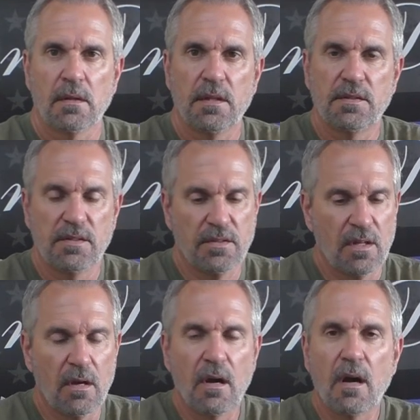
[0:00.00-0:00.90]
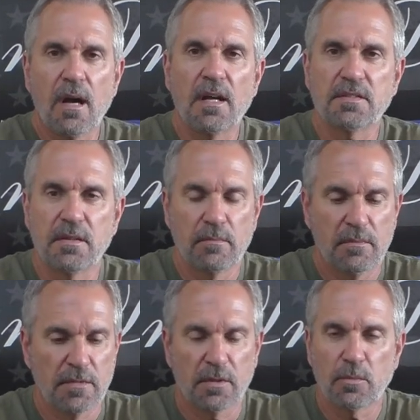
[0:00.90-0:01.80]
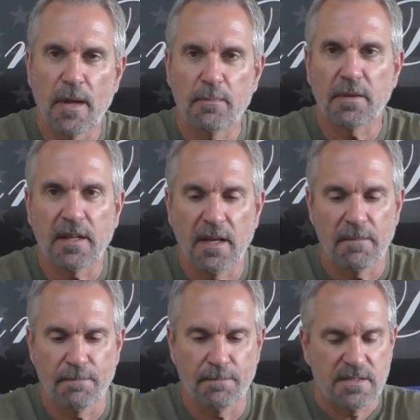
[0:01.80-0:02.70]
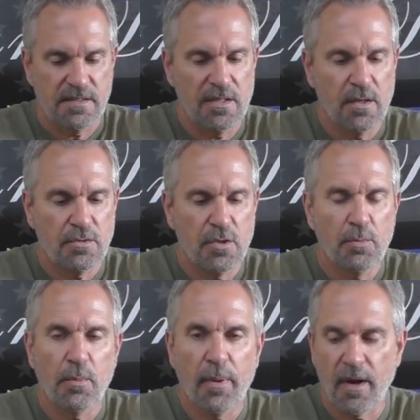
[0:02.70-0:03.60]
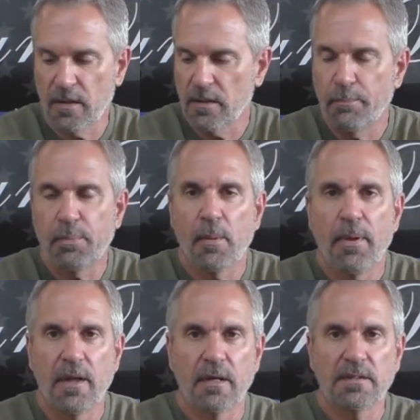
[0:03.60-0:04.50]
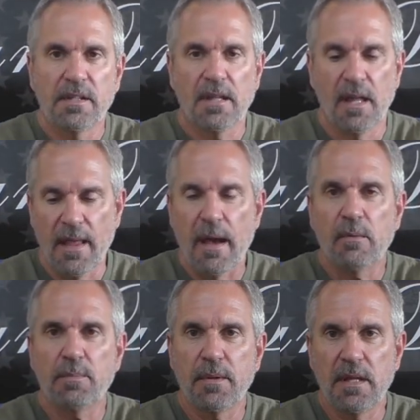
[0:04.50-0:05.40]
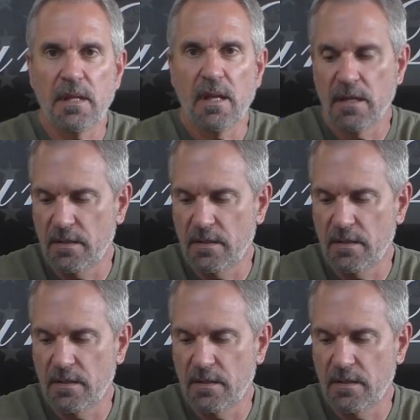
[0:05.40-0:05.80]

This is an awesome little replica. It's CO2 propelled, and that would be